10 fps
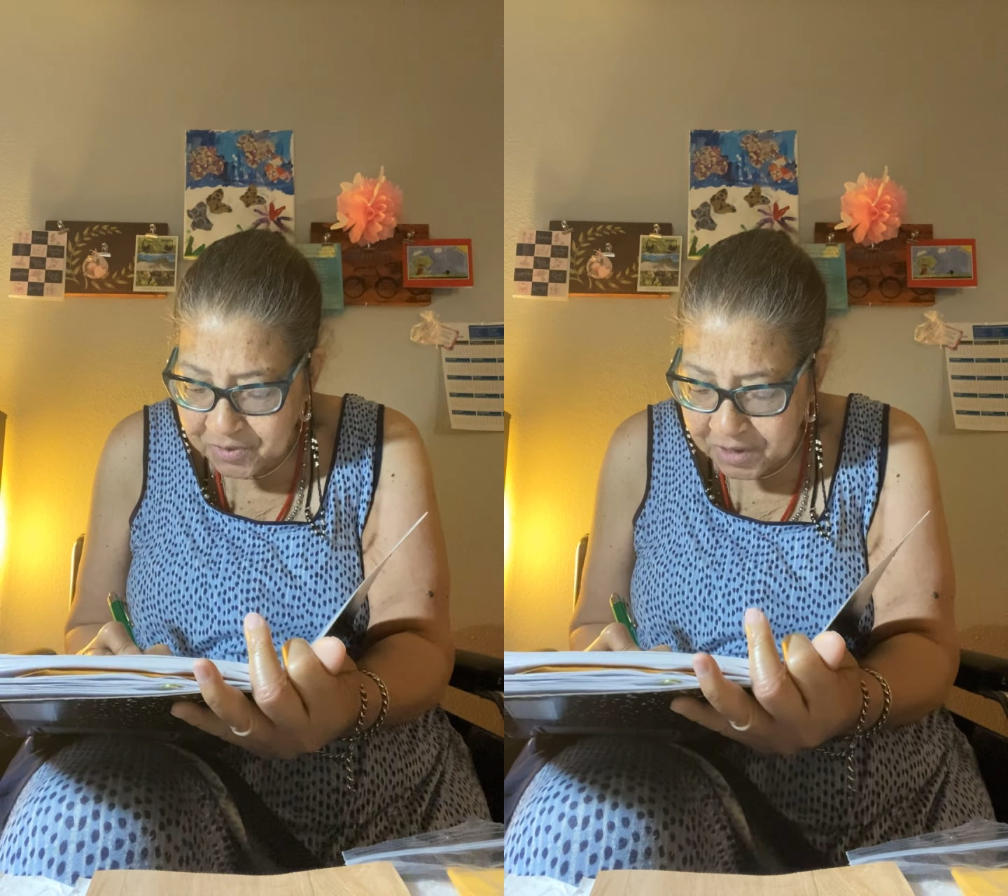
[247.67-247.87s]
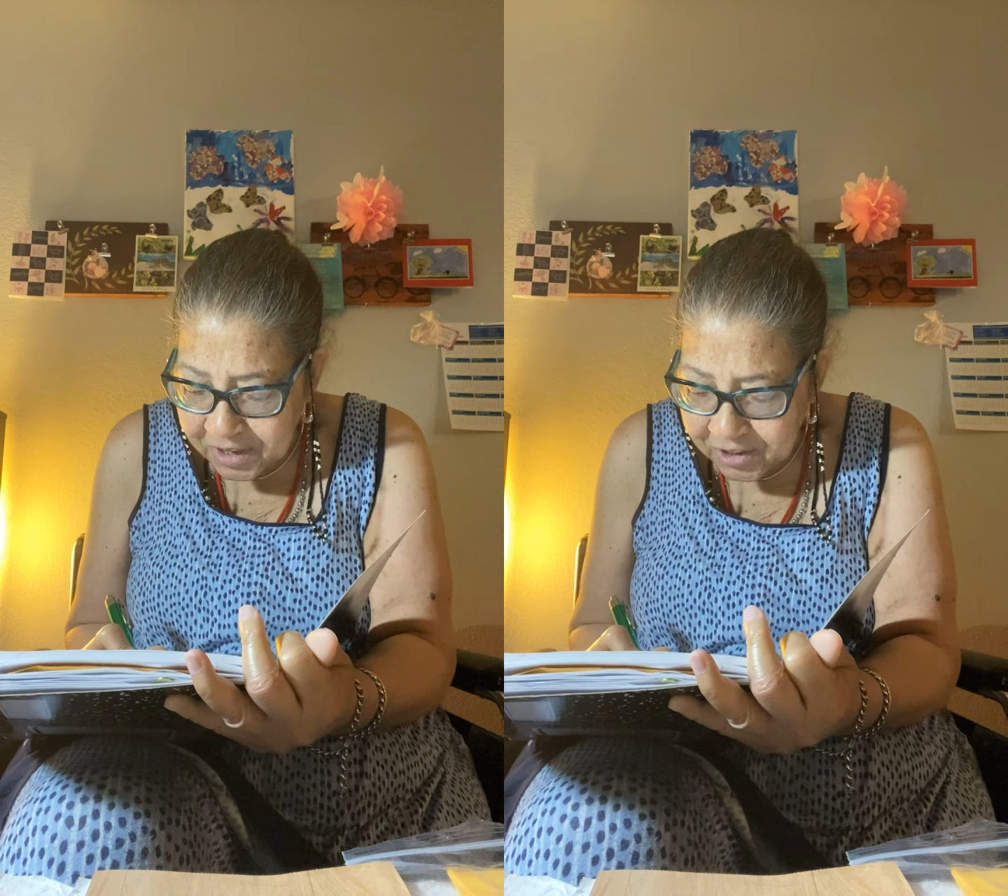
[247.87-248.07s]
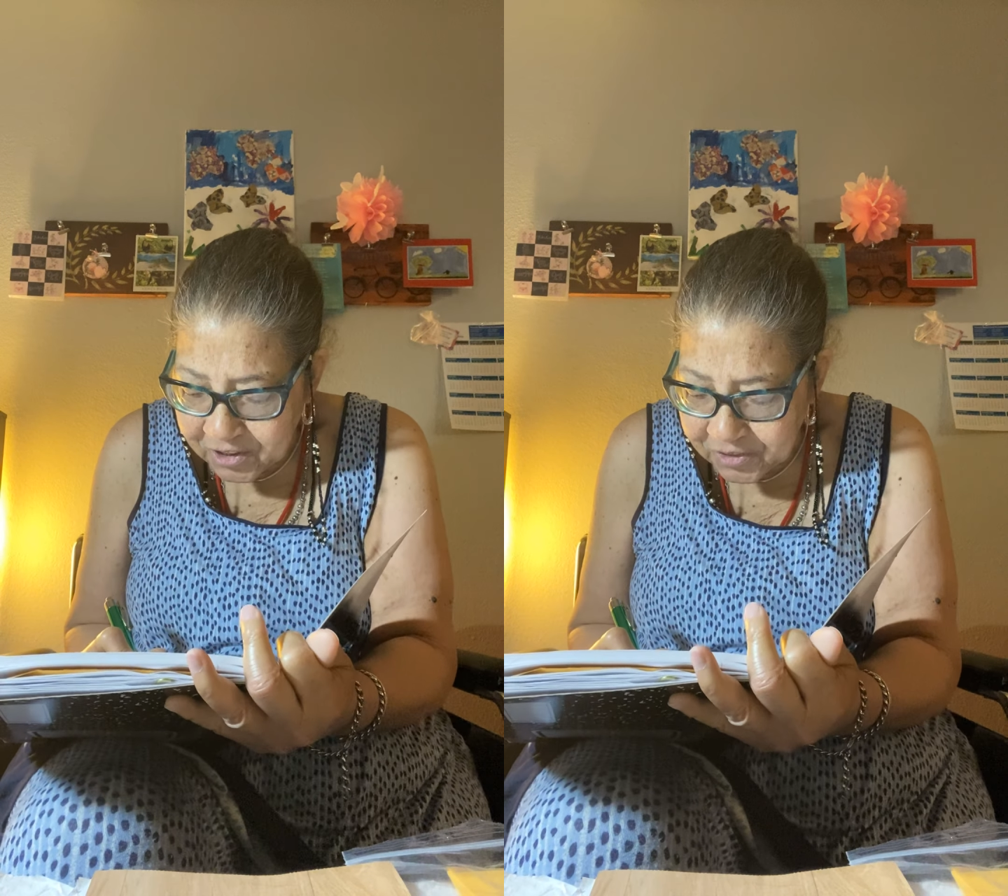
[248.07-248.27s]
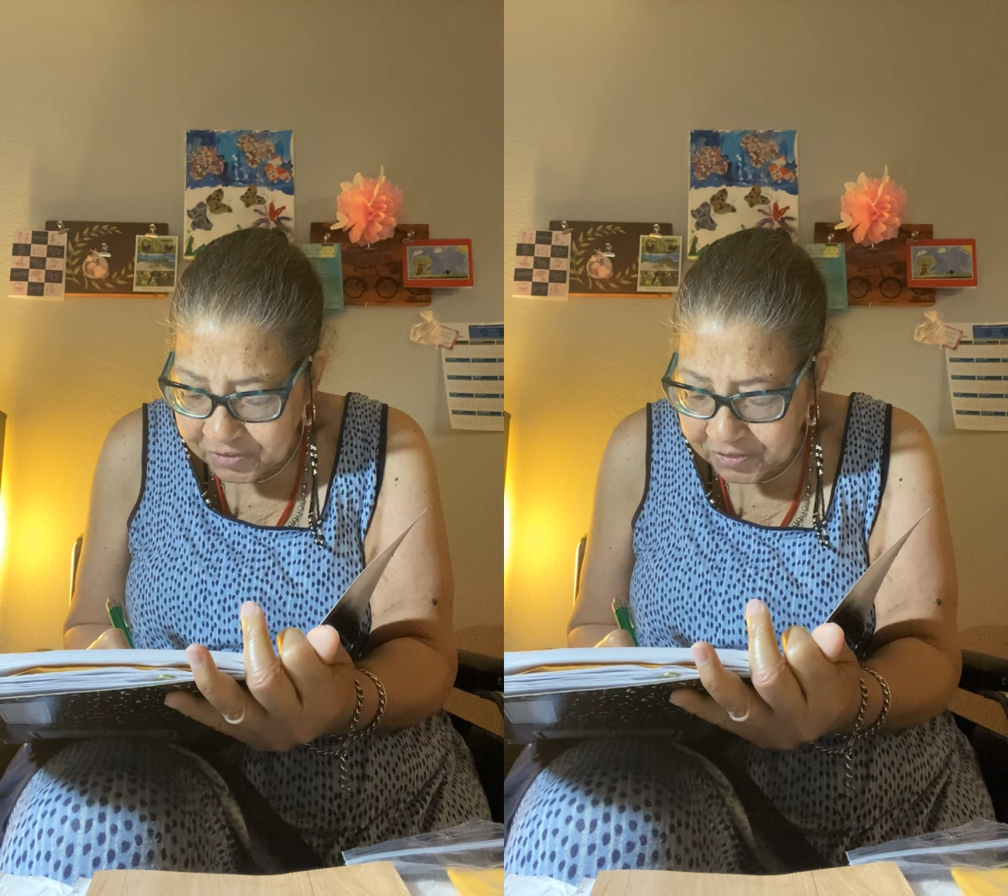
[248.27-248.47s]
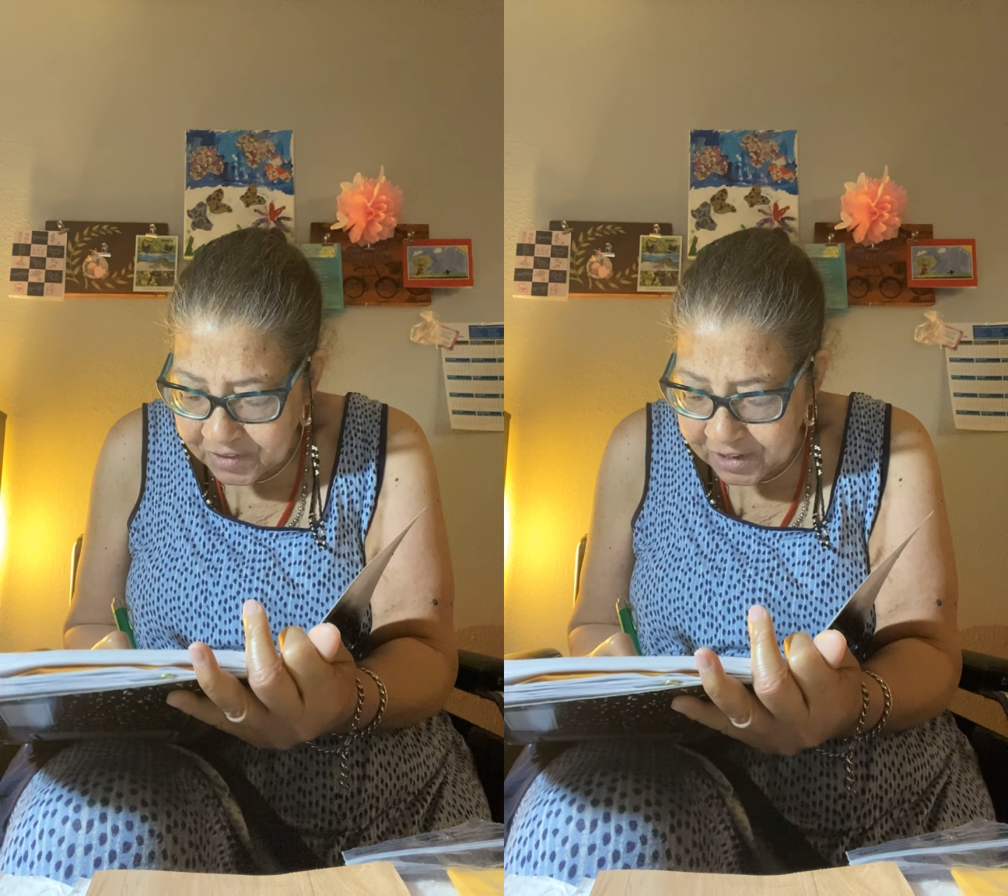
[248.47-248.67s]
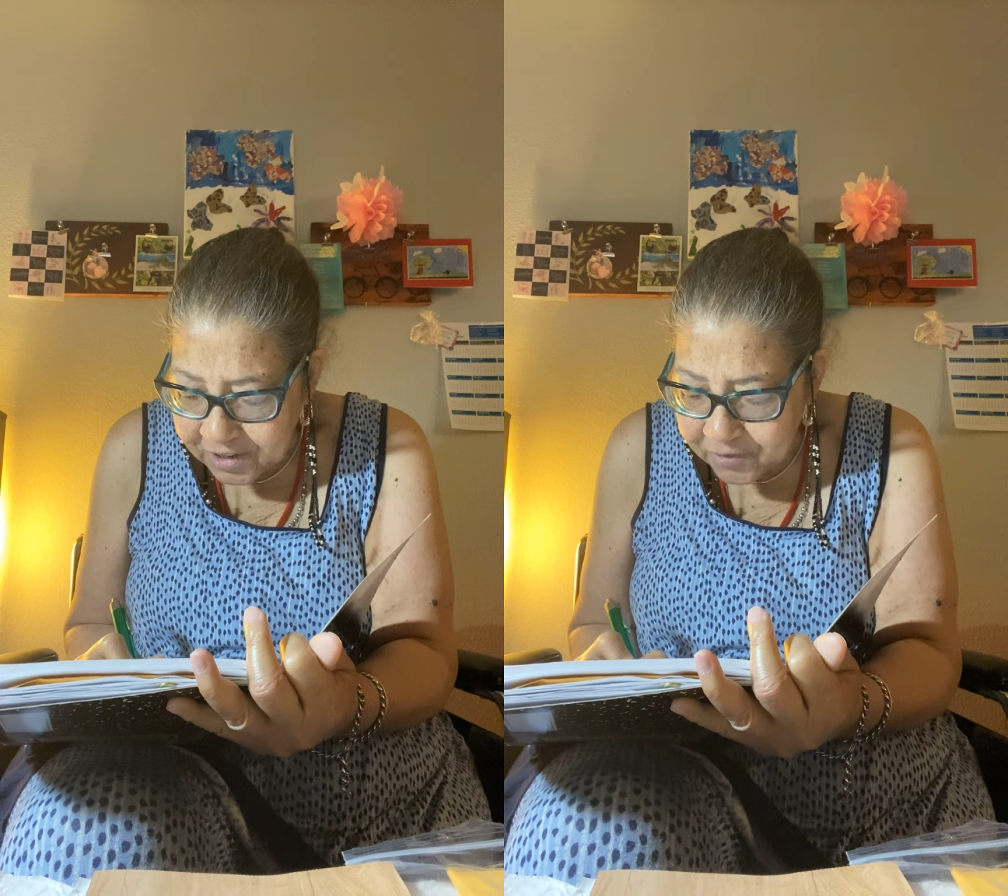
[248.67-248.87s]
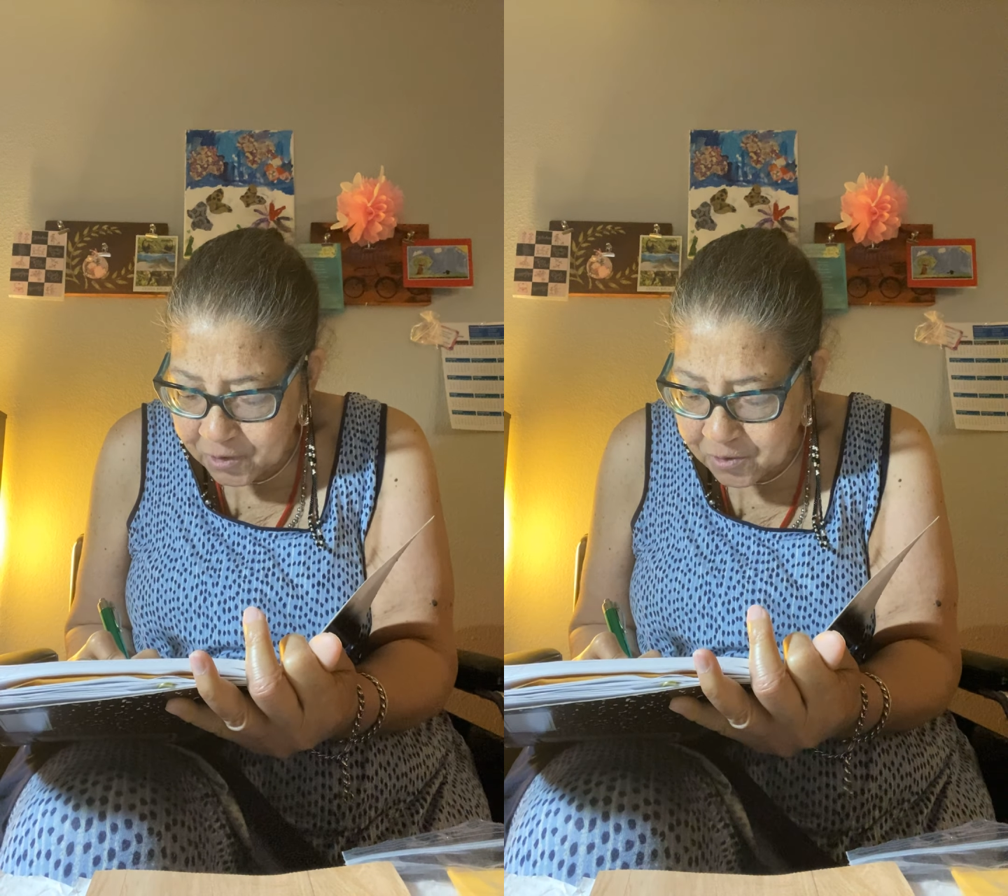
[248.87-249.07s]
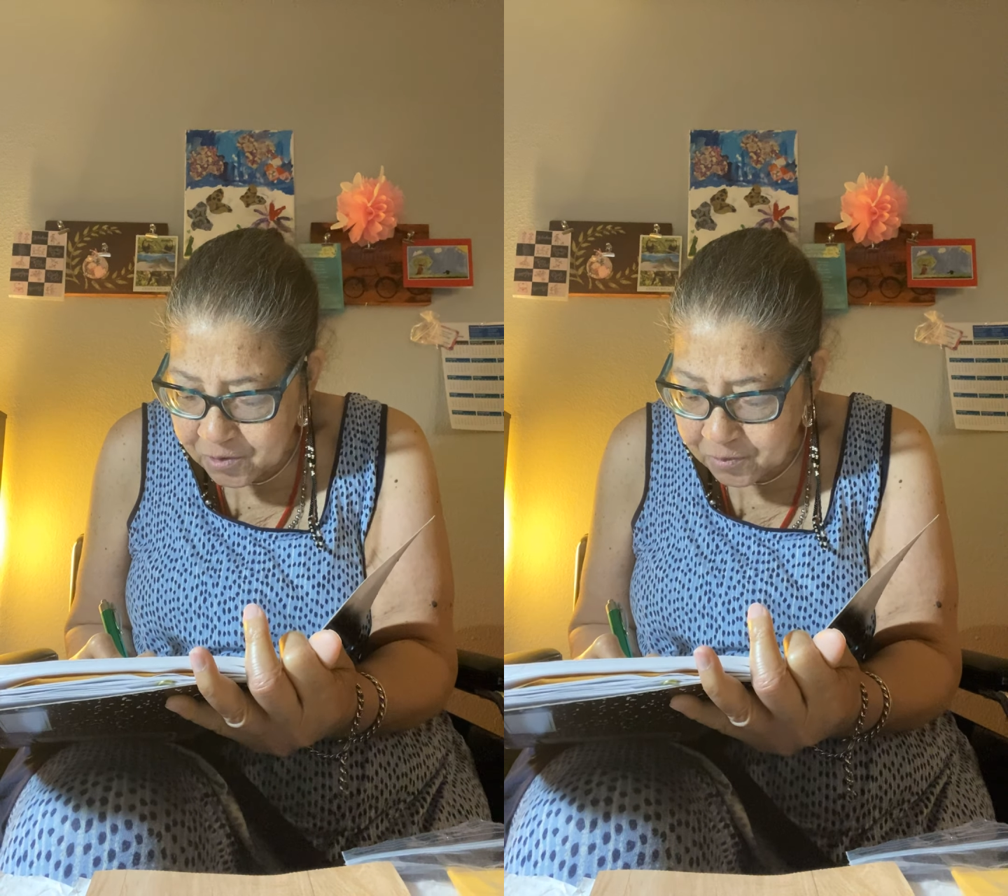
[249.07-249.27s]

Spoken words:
I couldn't think of who it